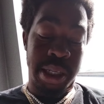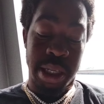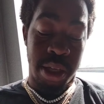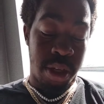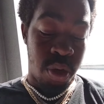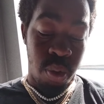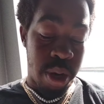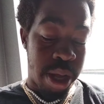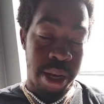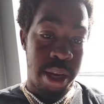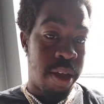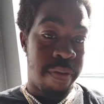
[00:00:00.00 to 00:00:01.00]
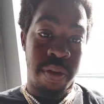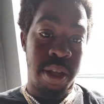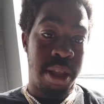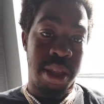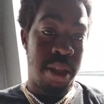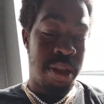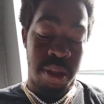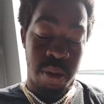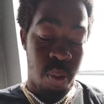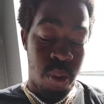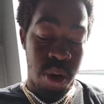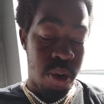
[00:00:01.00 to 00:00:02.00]
says, Do not love the,
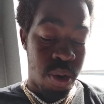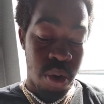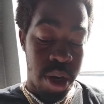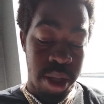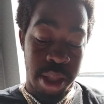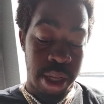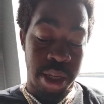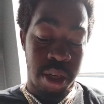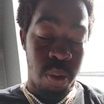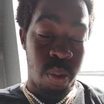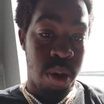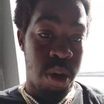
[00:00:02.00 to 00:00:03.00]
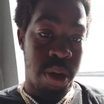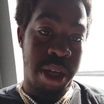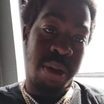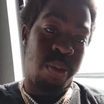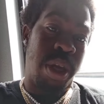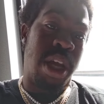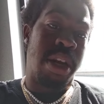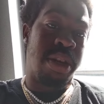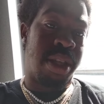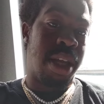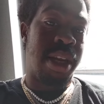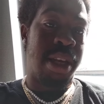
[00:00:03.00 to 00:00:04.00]
the world or the things in the world because we
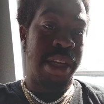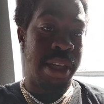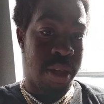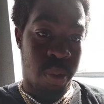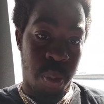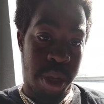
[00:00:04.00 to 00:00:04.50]
understand that this is a